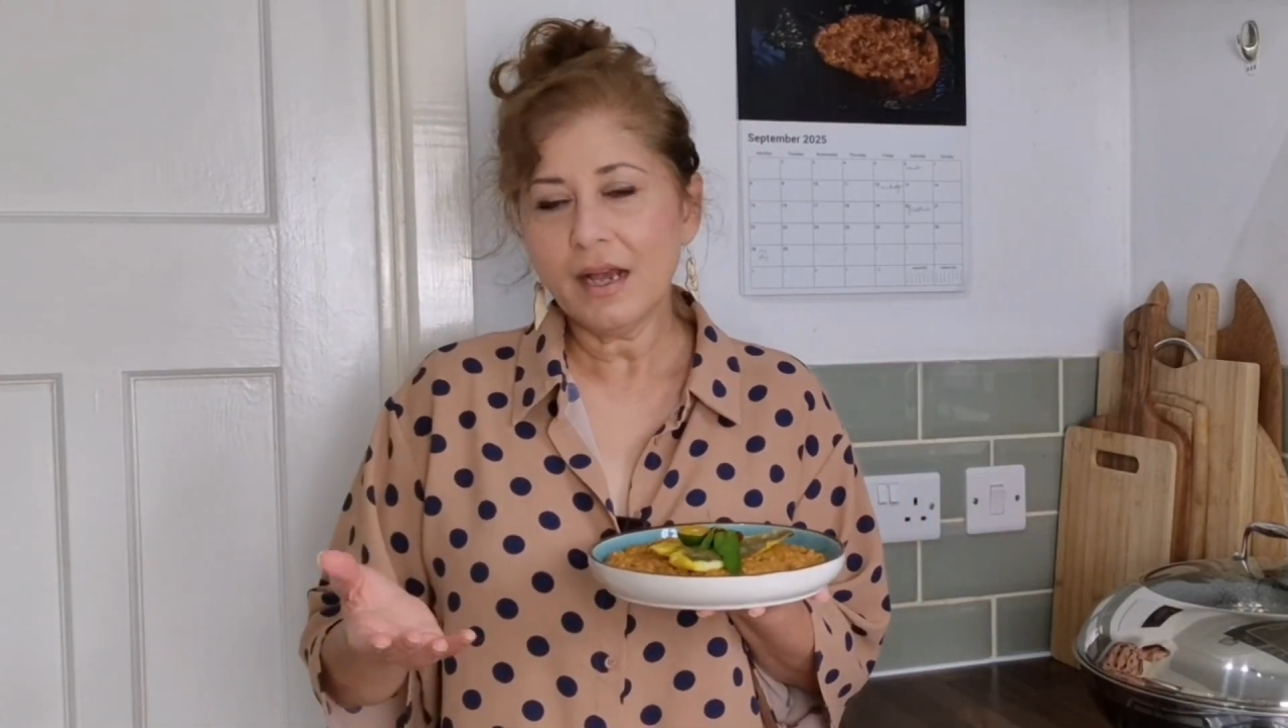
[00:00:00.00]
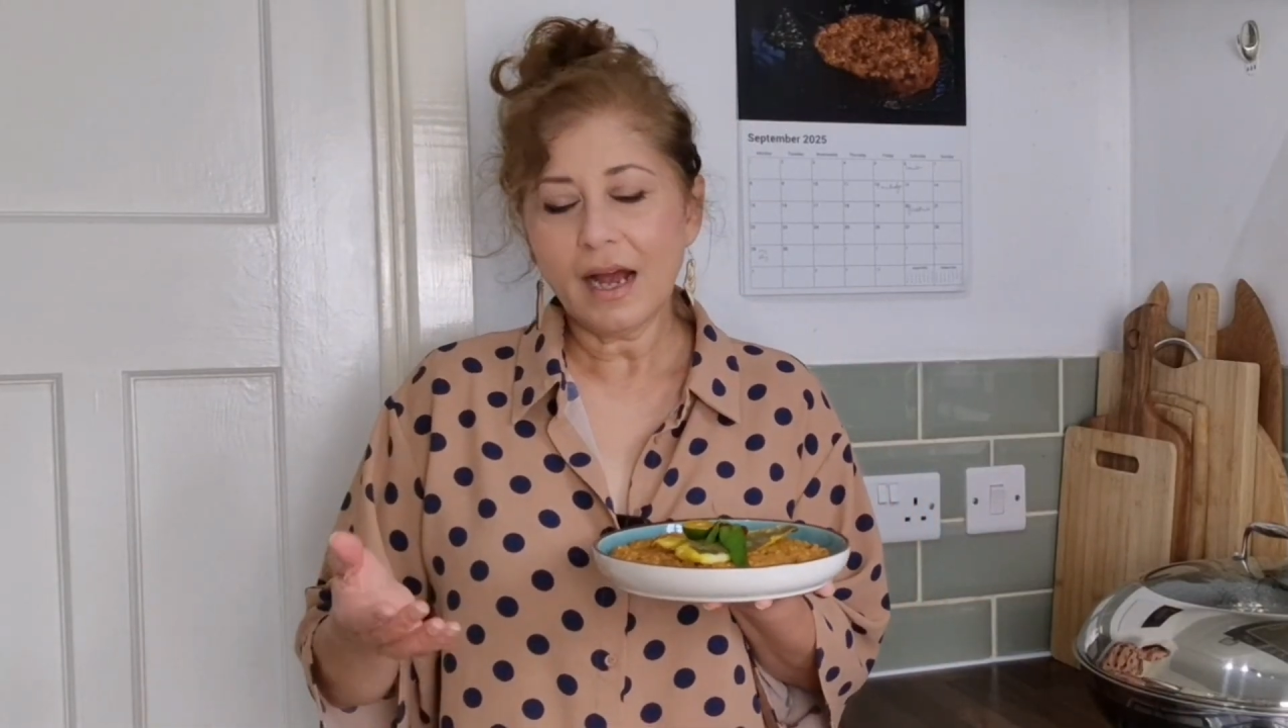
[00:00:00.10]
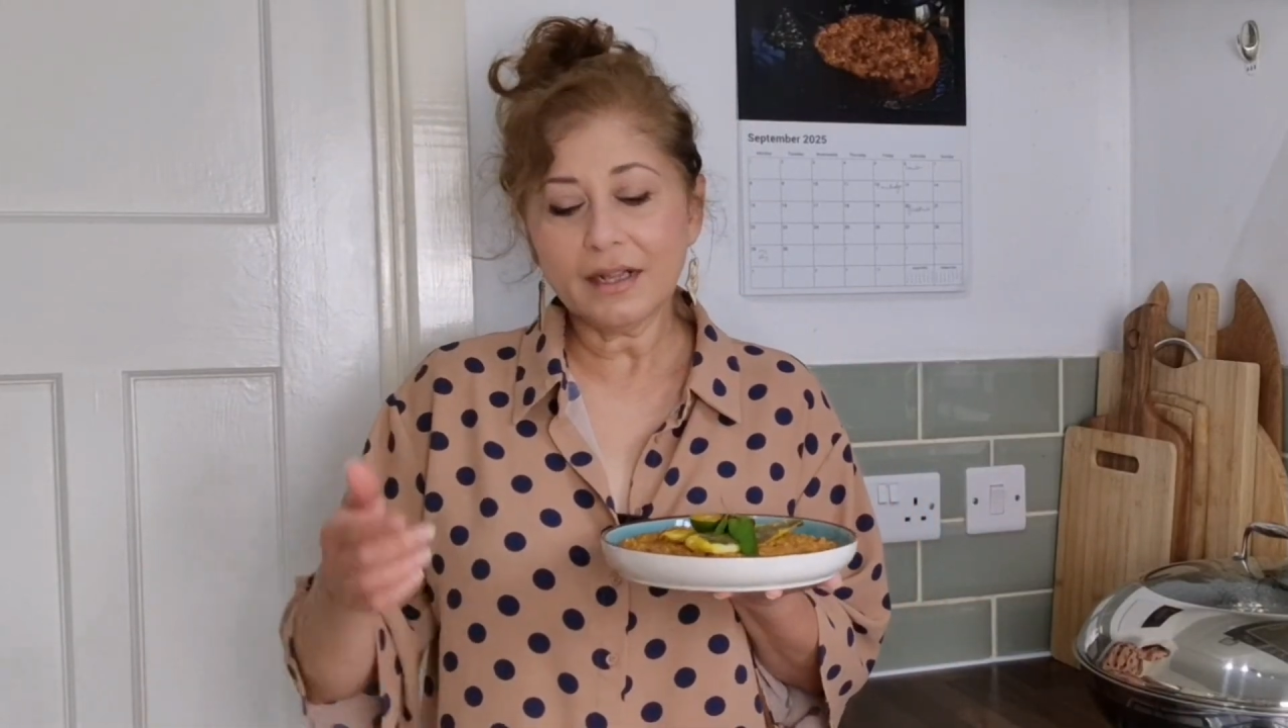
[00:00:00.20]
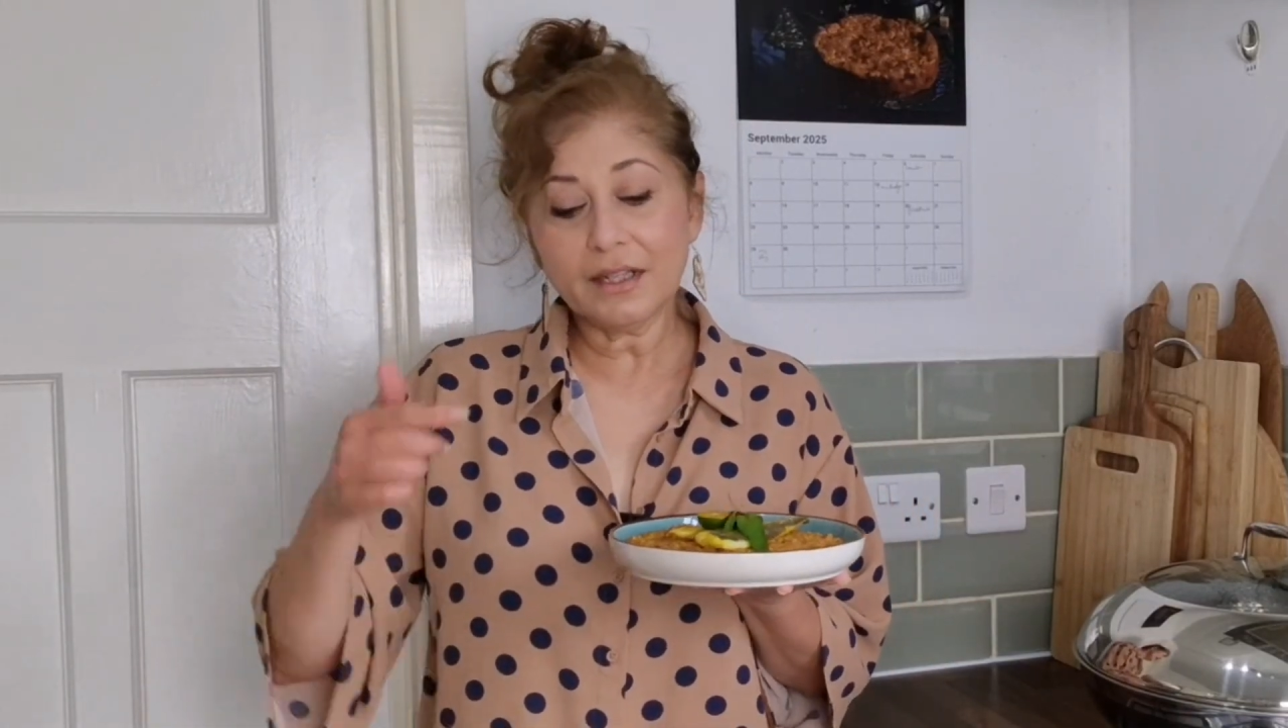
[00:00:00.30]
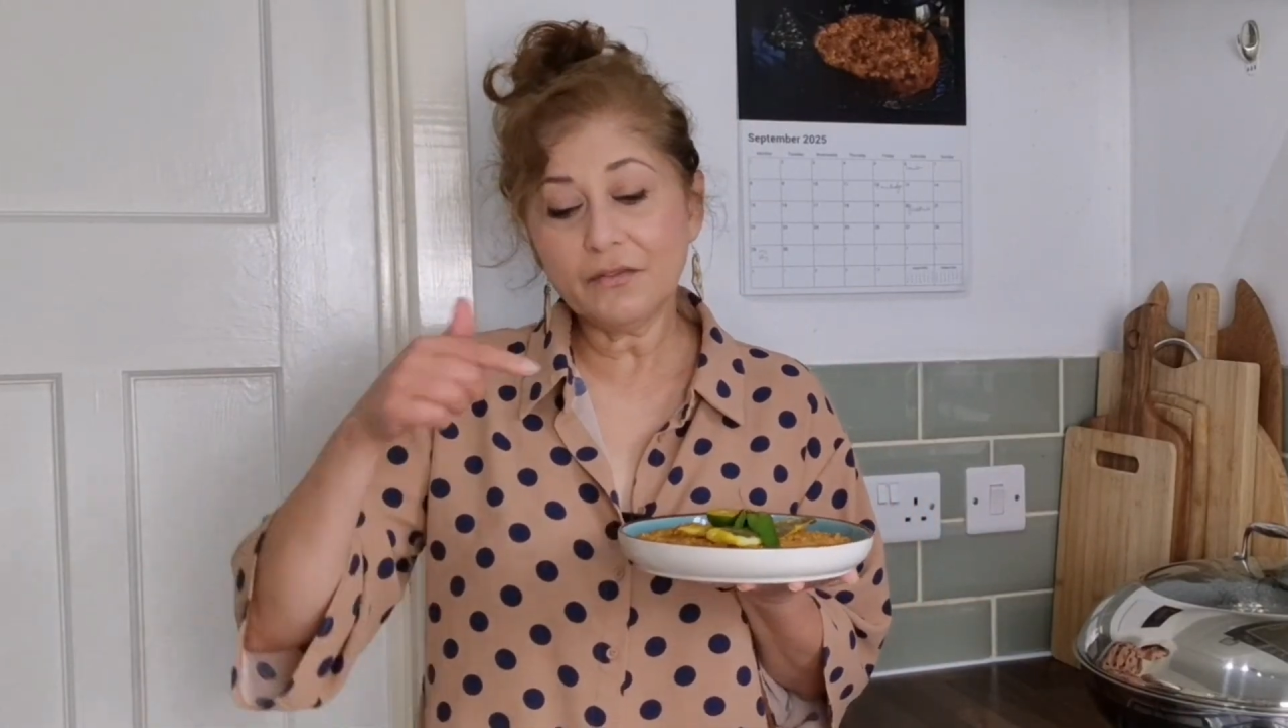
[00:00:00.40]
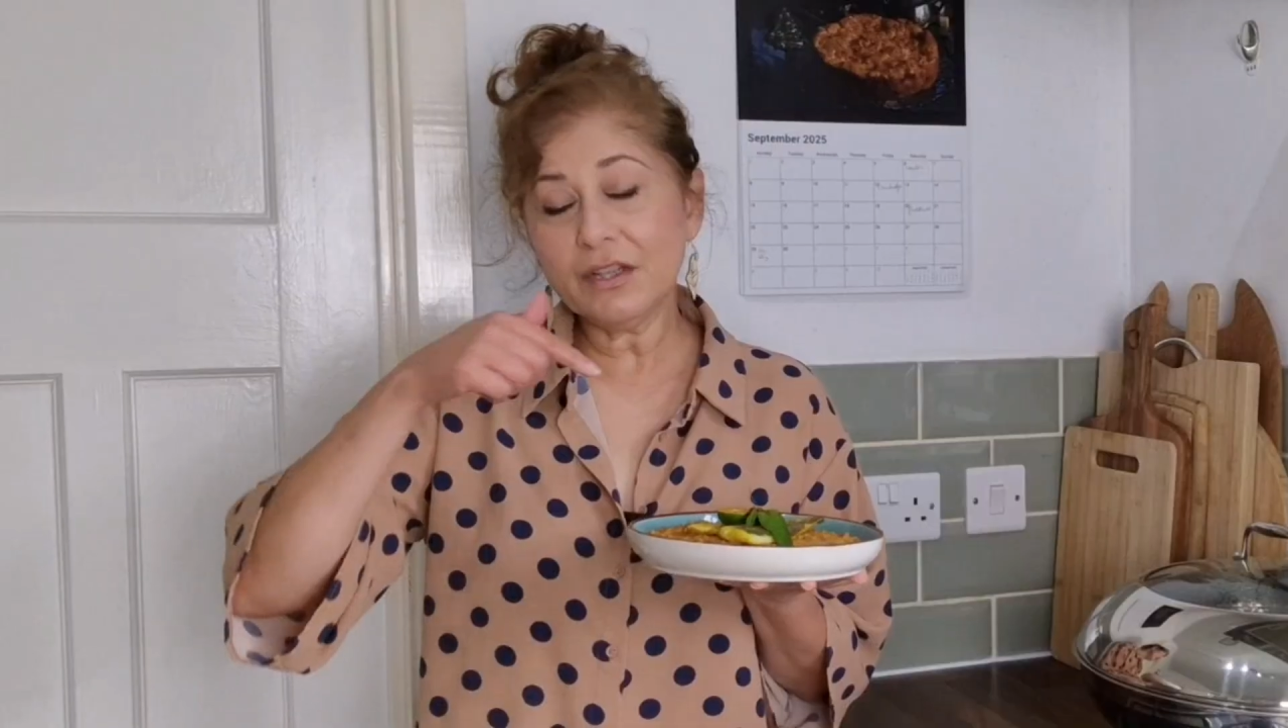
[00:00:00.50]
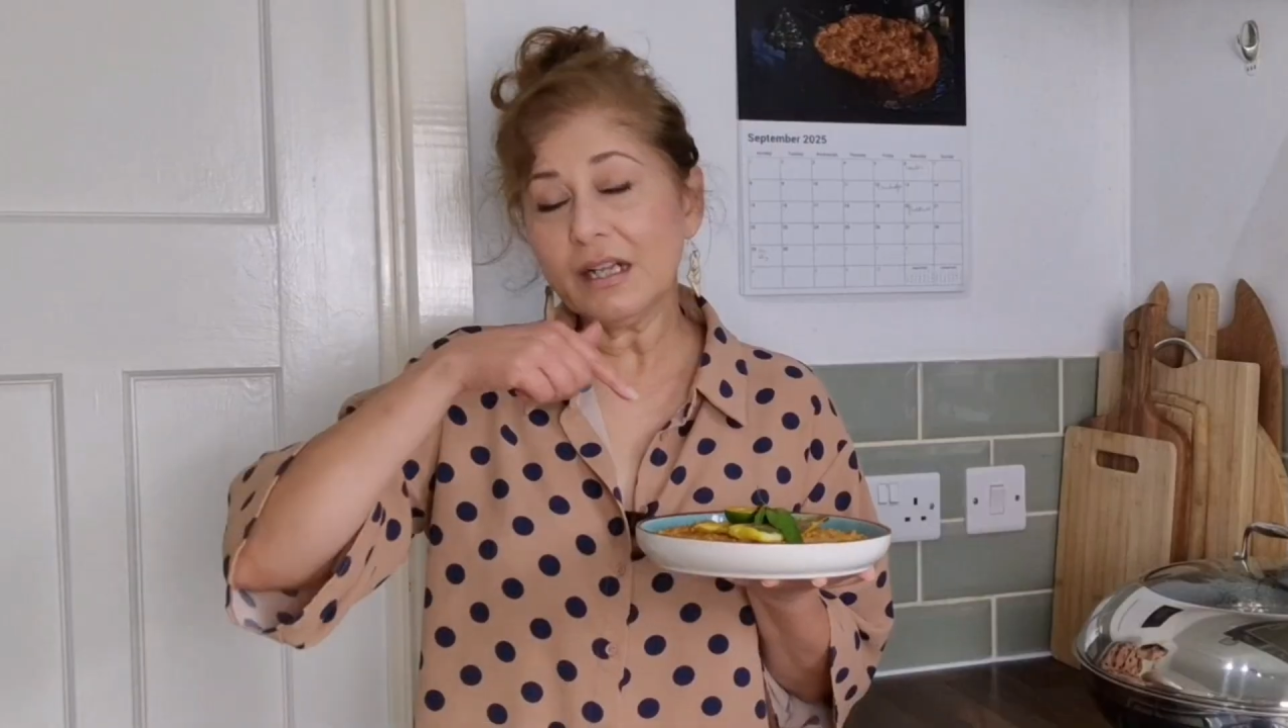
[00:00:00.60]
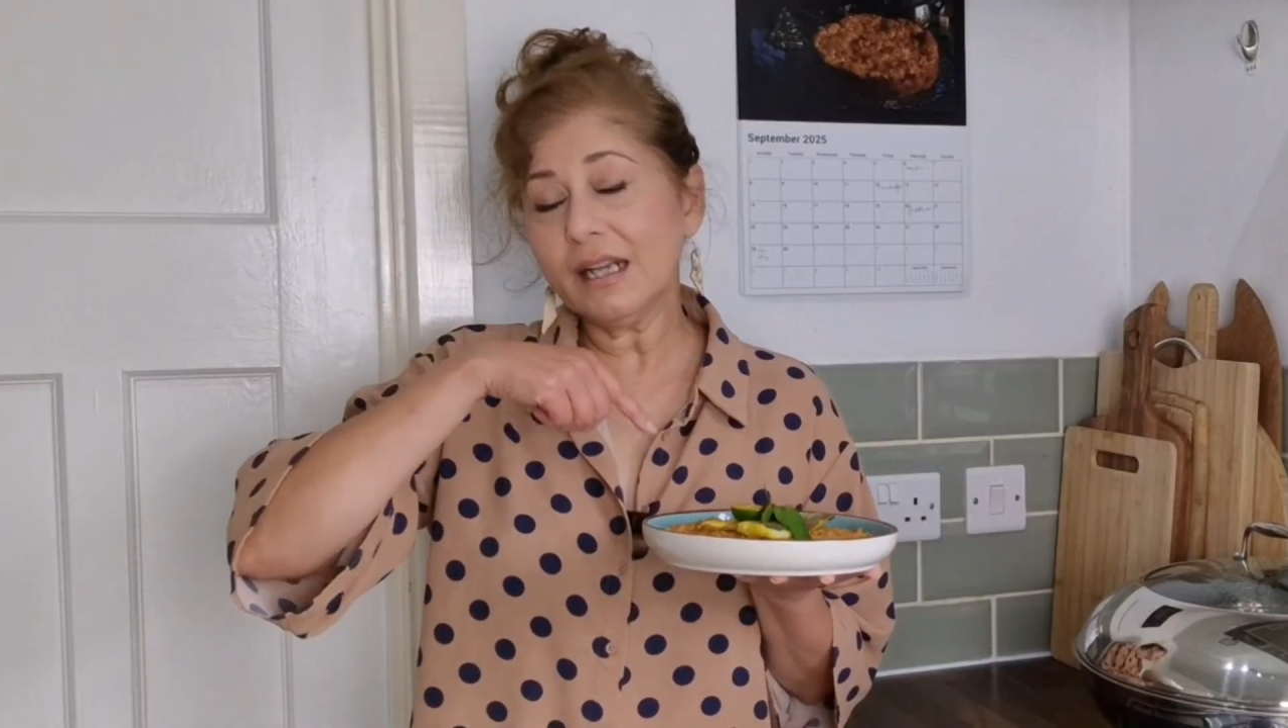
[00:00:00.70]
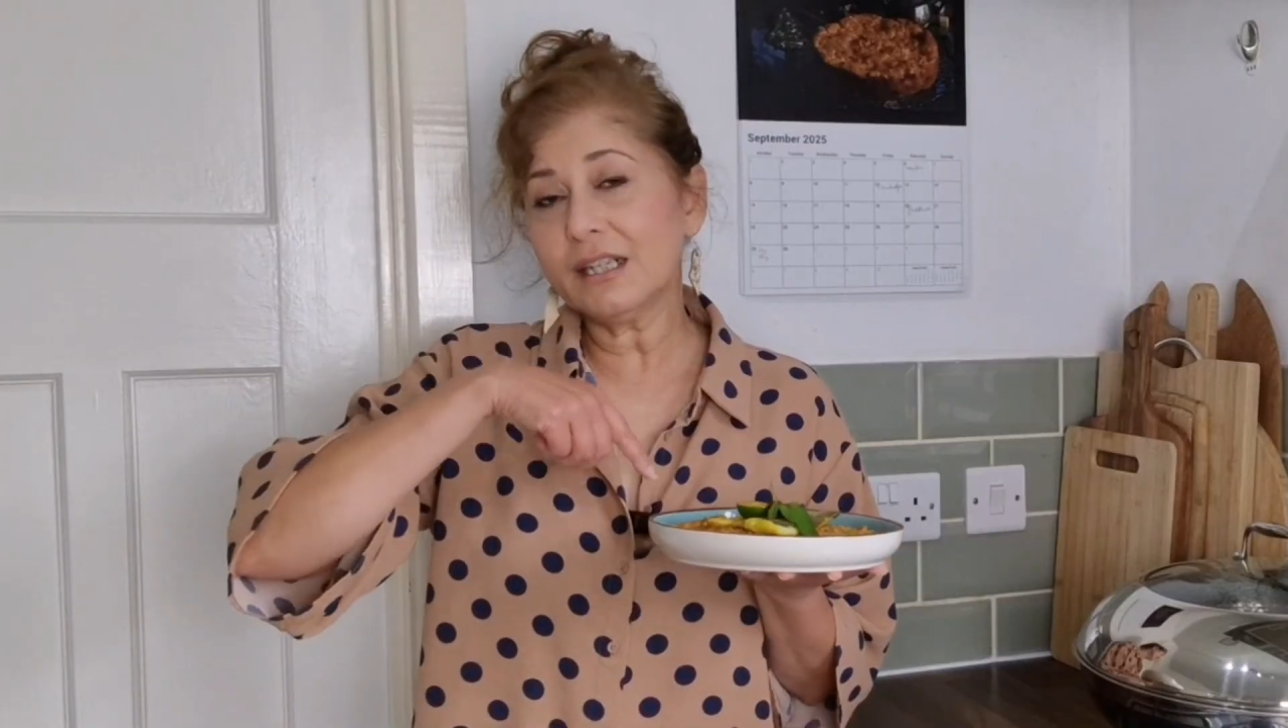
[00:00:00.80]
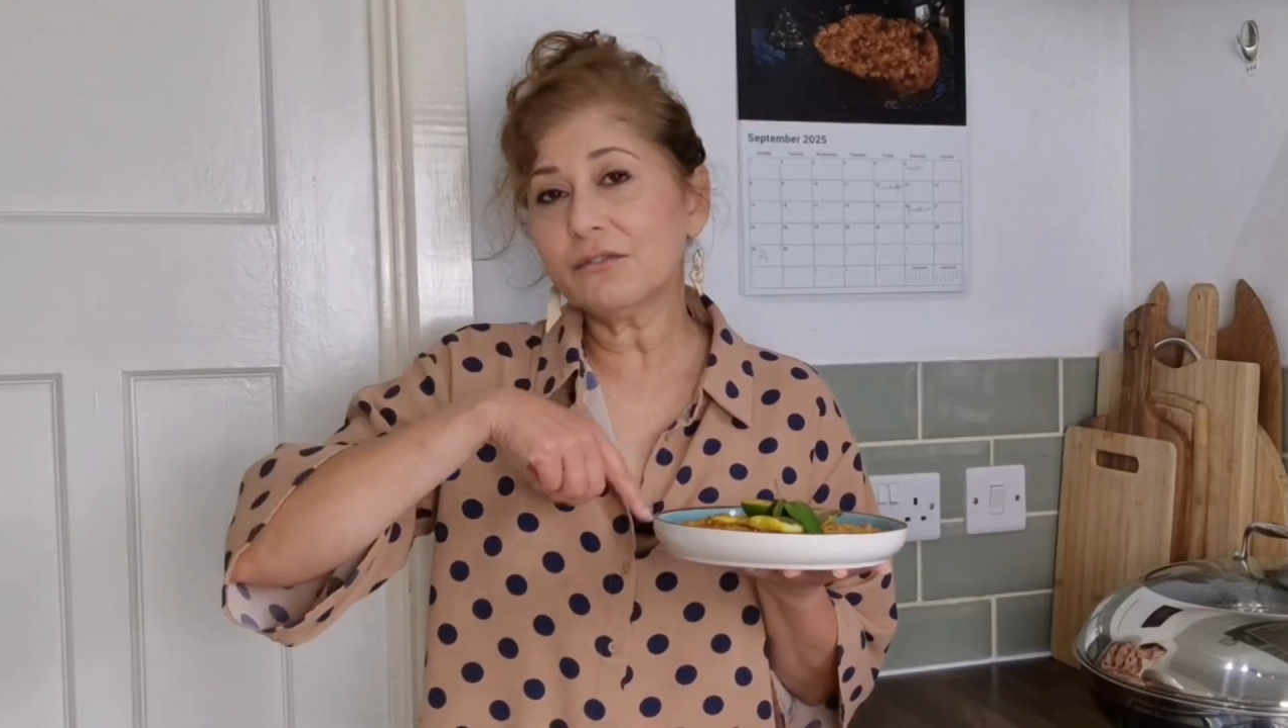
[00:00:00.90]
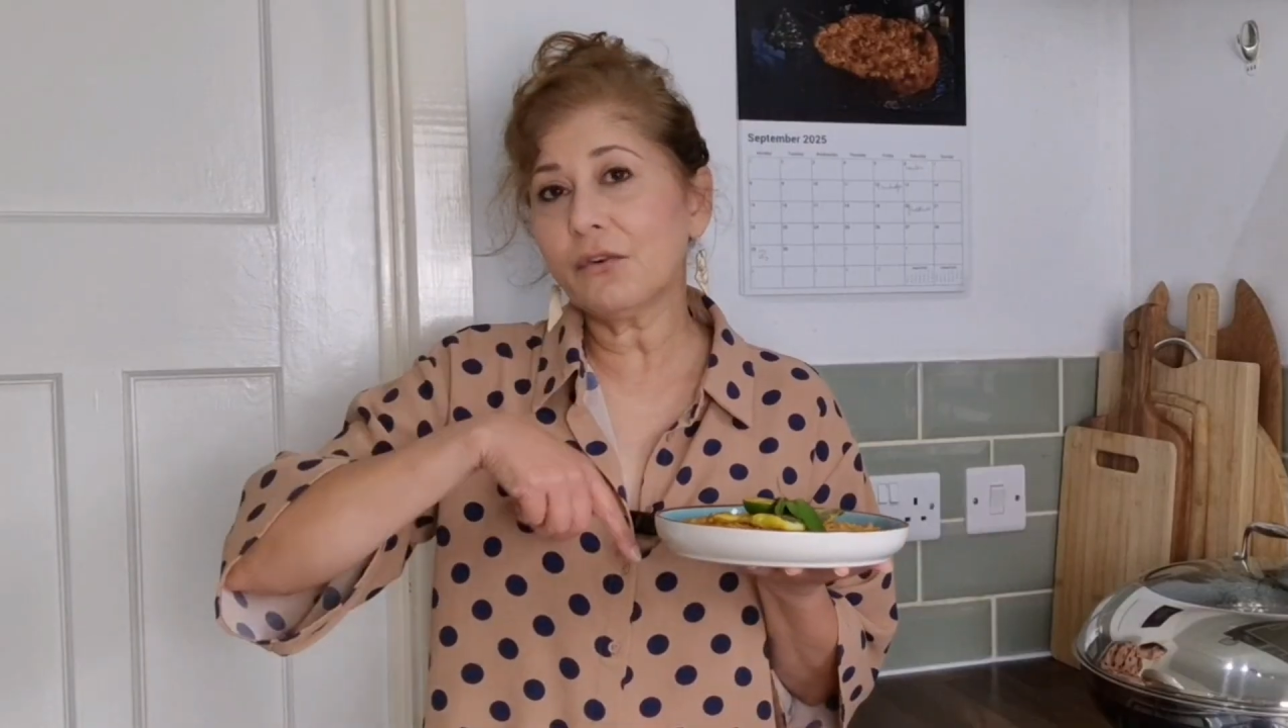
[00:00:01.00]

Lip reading: I'll give you the links